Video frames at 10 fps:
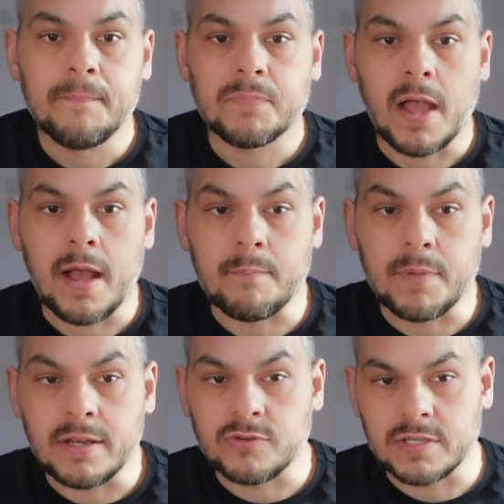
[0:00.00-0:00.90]
But
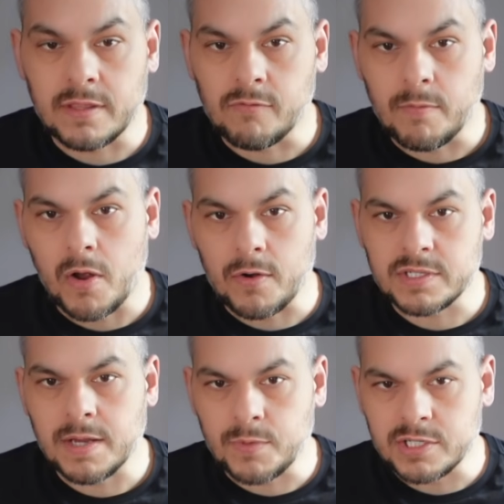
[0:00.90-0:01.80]
interesting that Romano
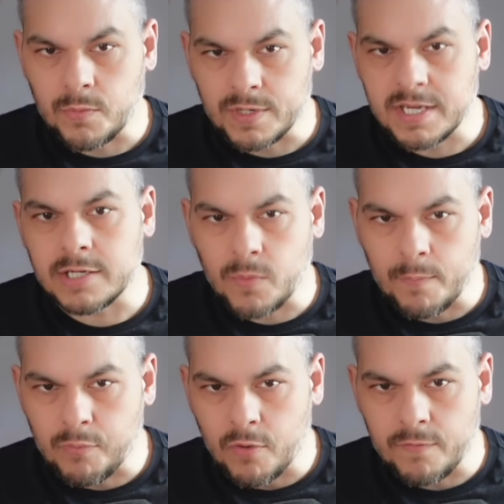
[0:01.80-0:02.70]
said, so we're set to
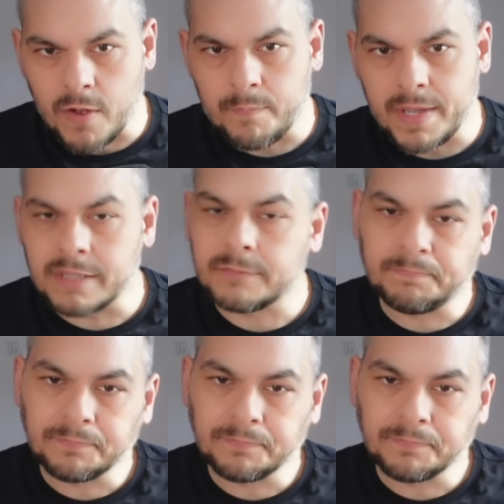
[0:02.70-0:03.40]
improve our bid,